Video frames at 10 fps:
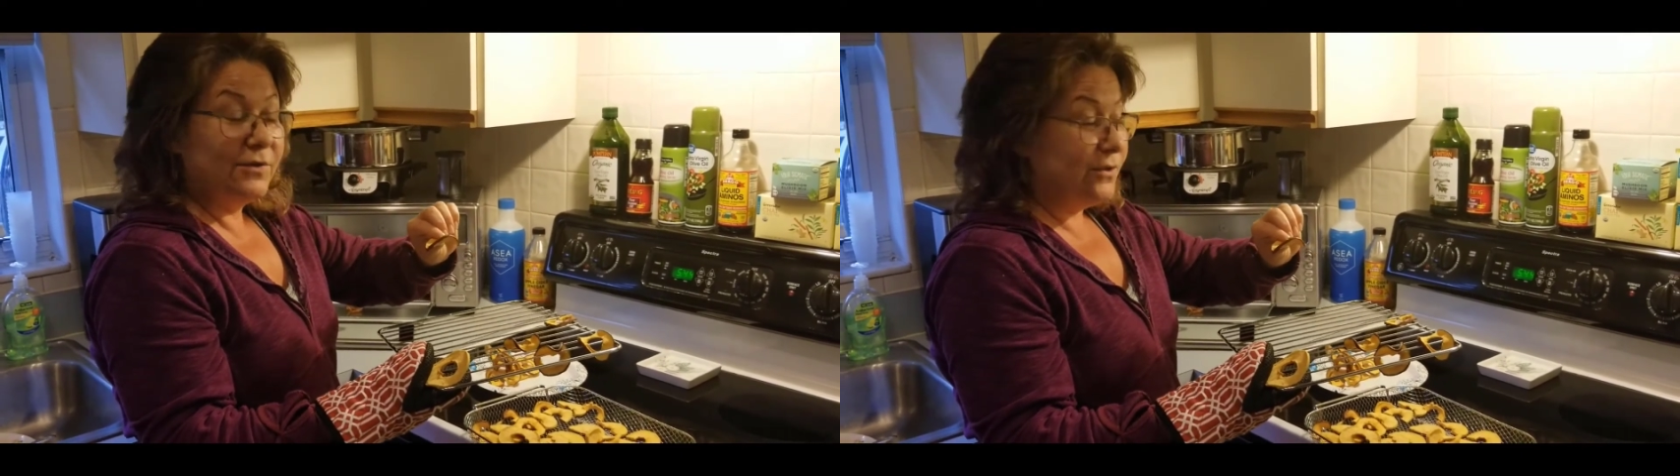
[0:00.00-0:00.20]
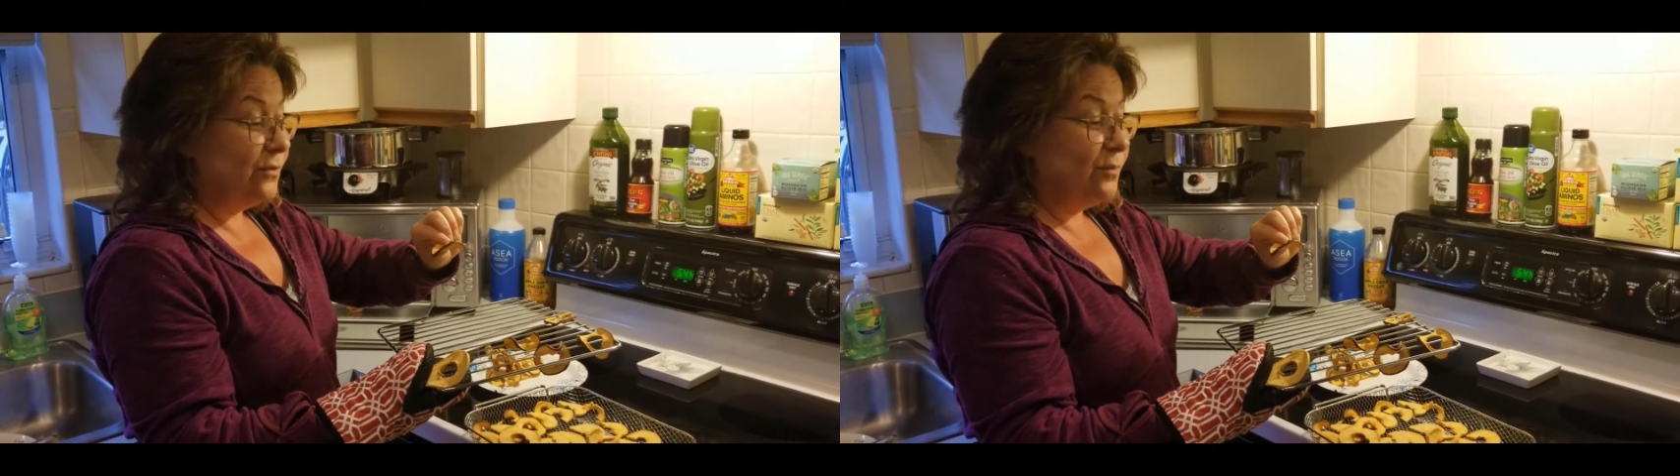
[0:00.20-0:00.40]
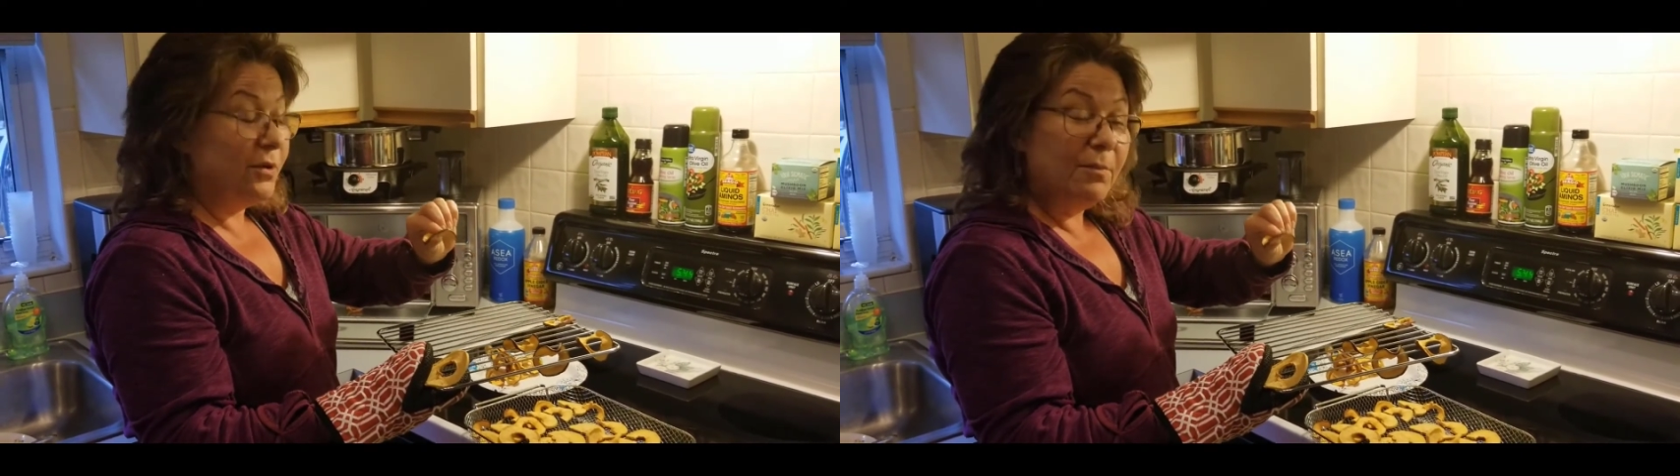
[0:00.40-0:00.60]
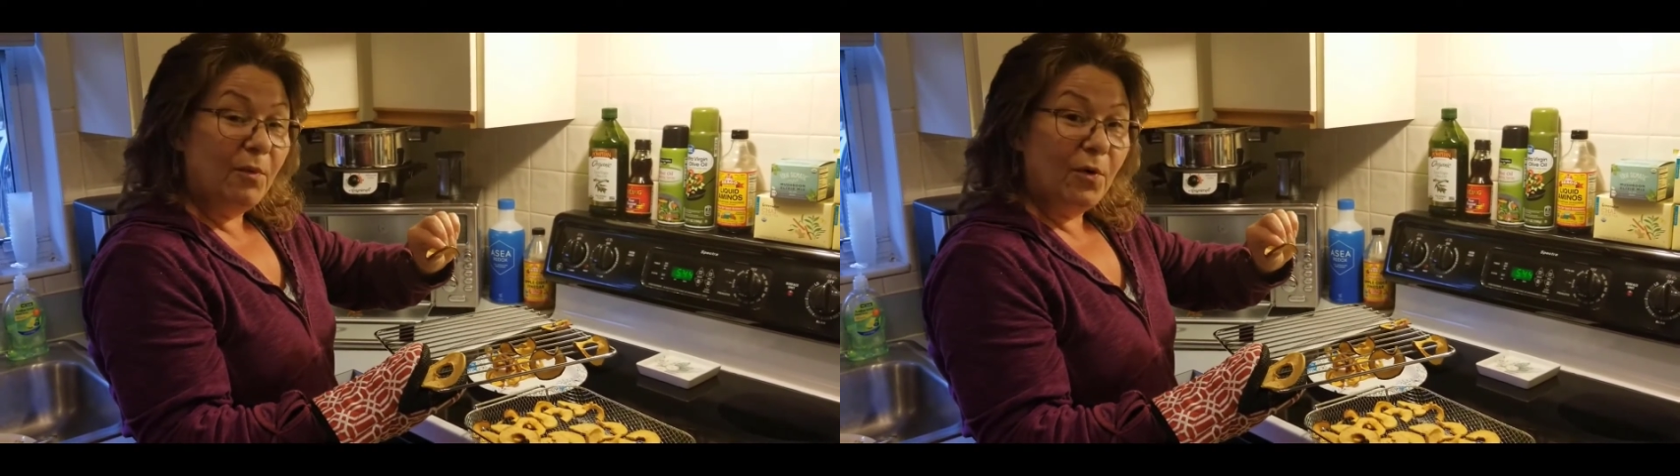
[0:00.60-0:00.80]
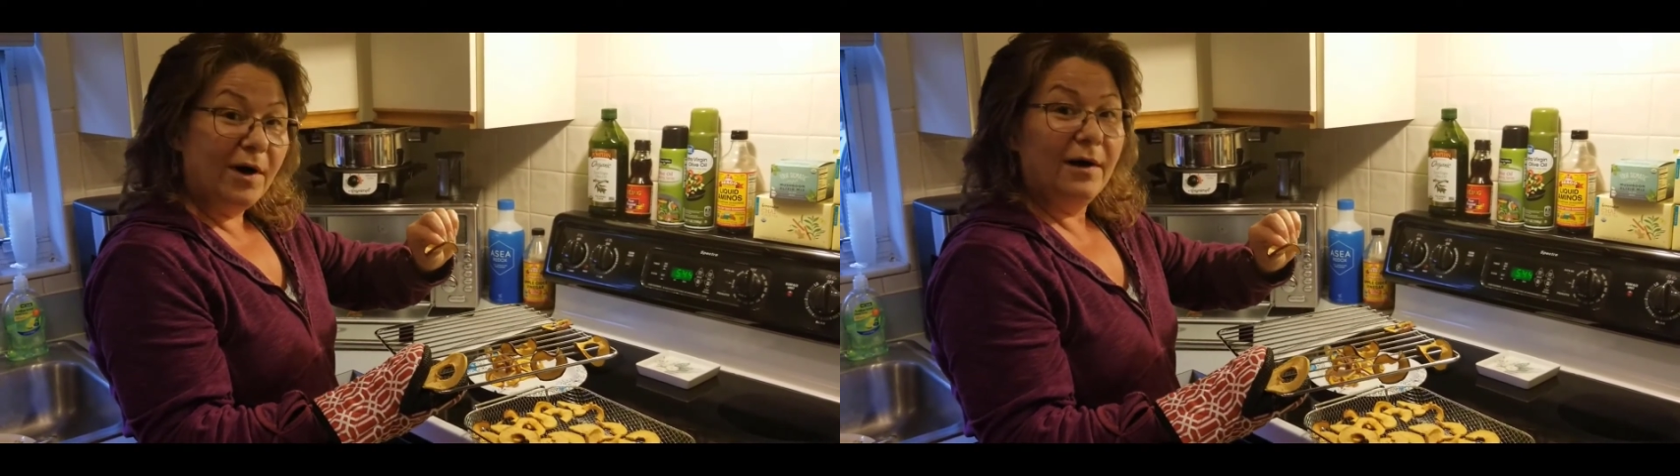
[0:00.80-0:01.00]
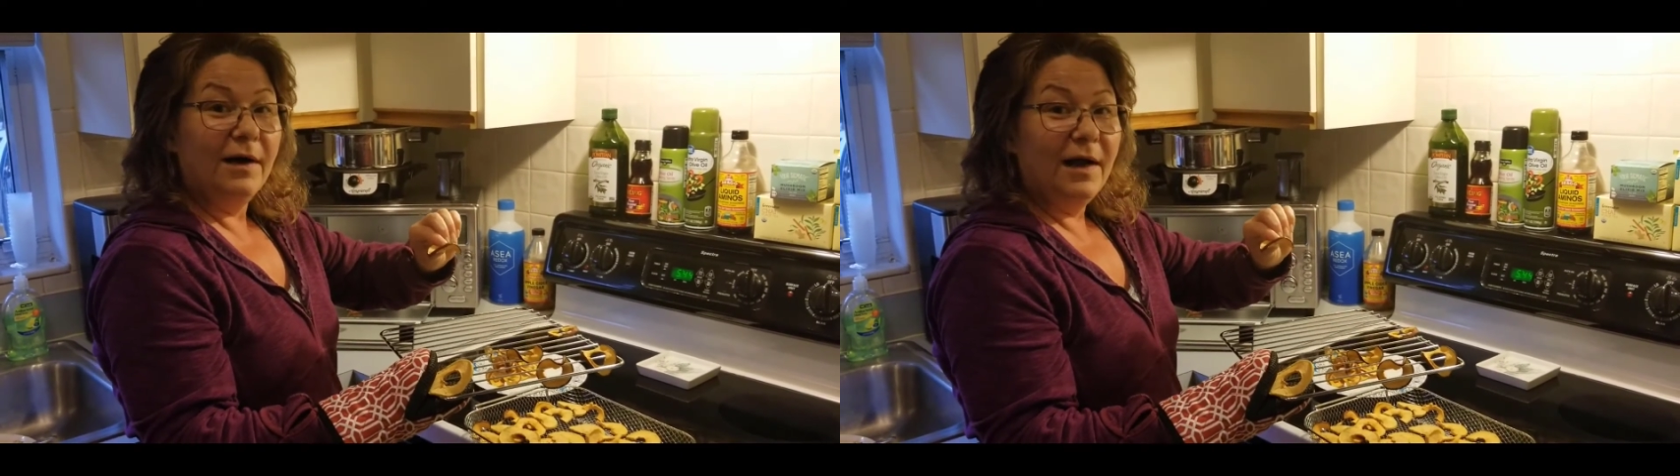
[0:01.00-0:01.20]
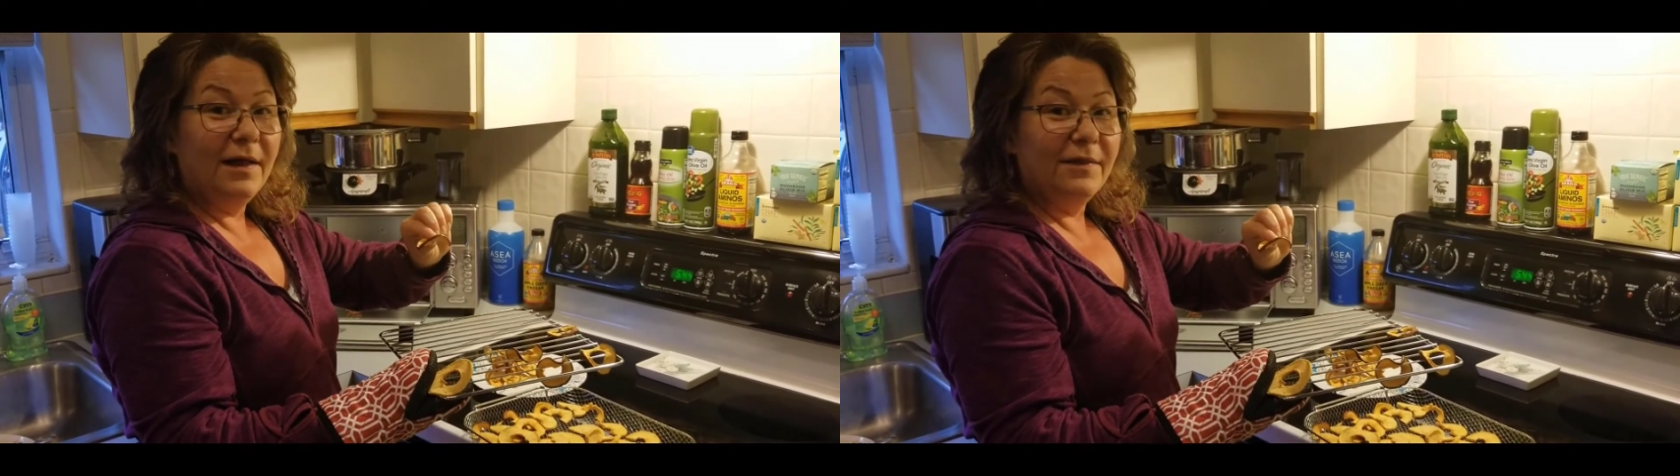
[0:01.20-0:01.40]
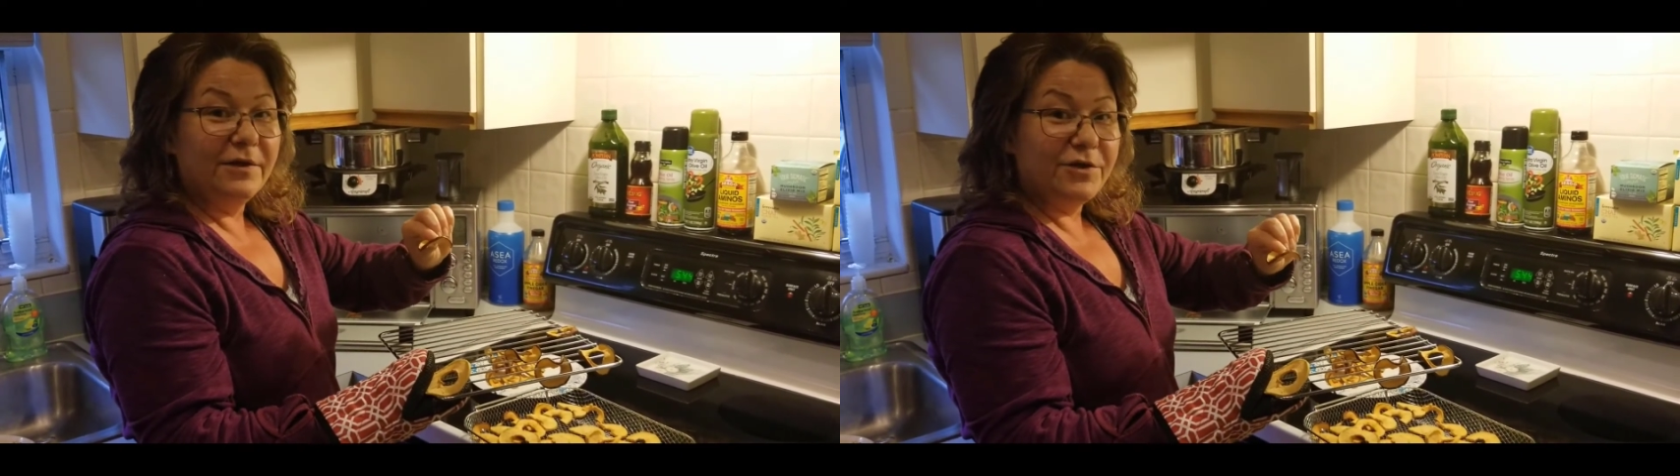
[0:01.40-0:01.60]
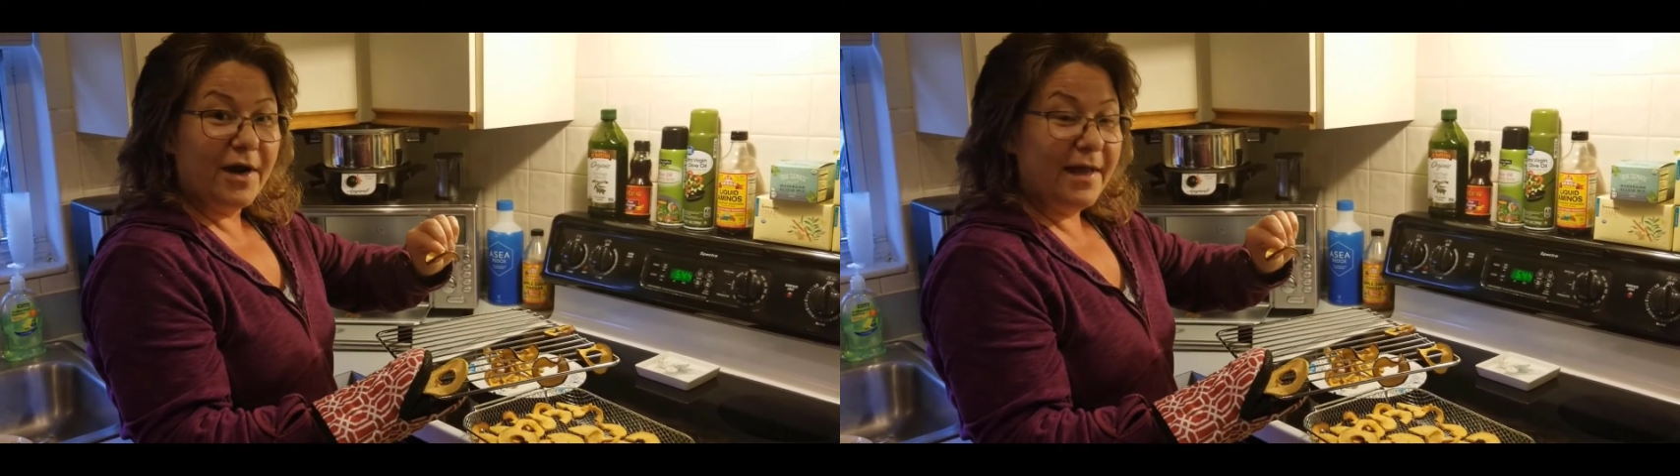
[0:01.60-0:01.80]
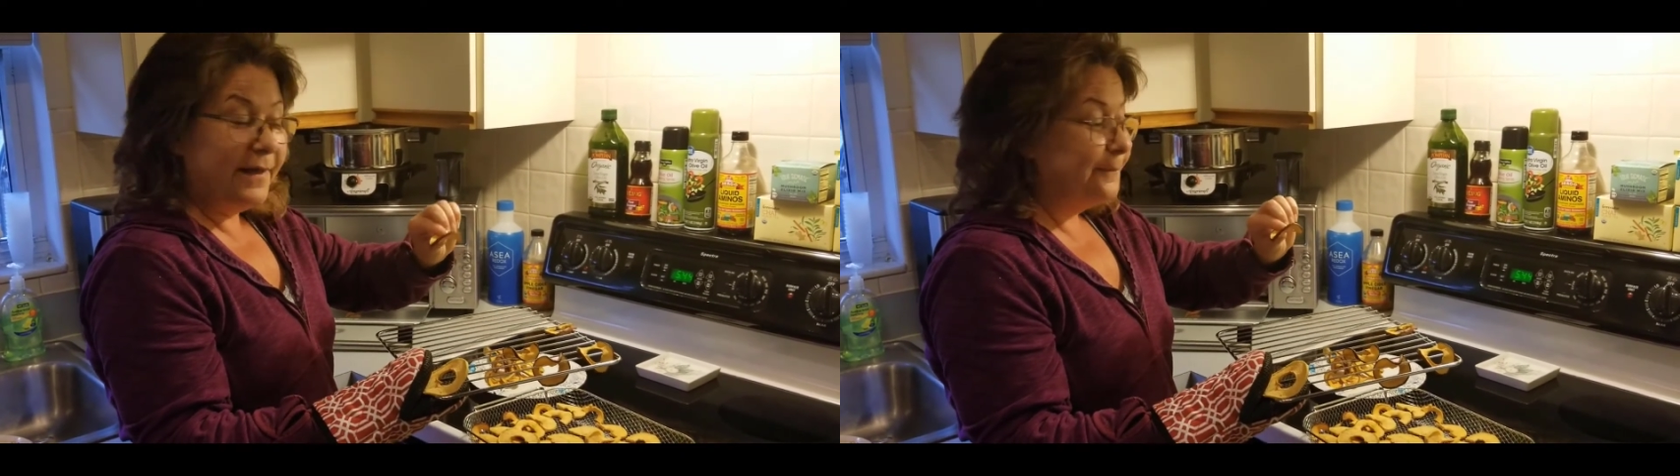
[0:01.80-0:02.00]
to put more on the
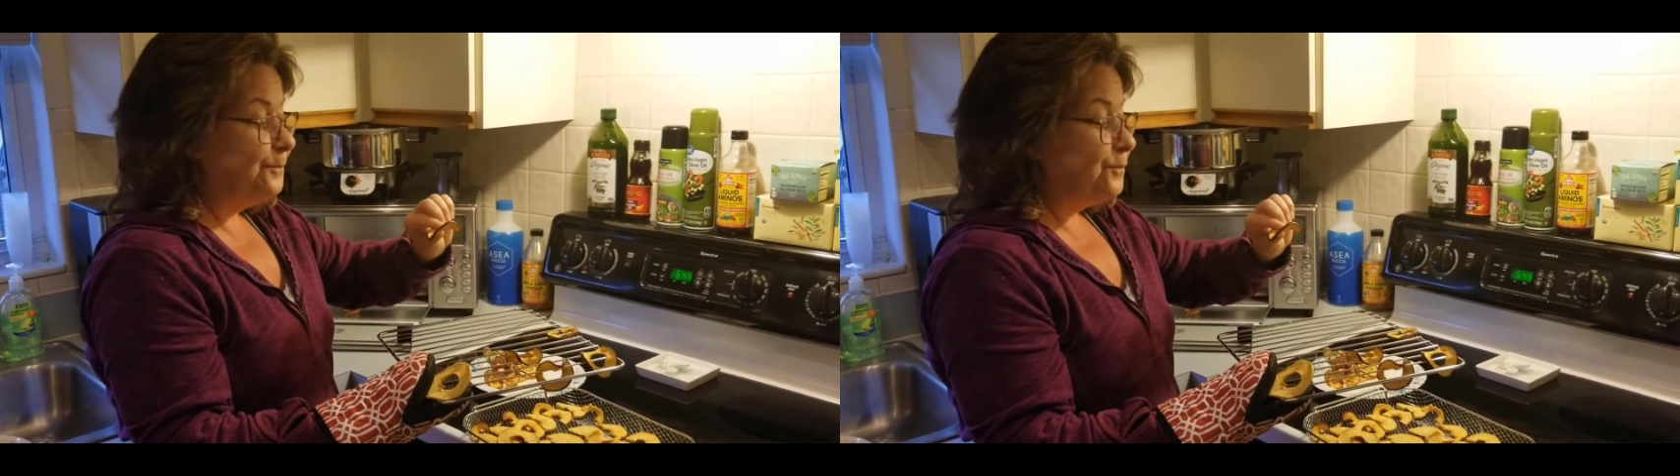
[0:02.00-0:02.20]
tray.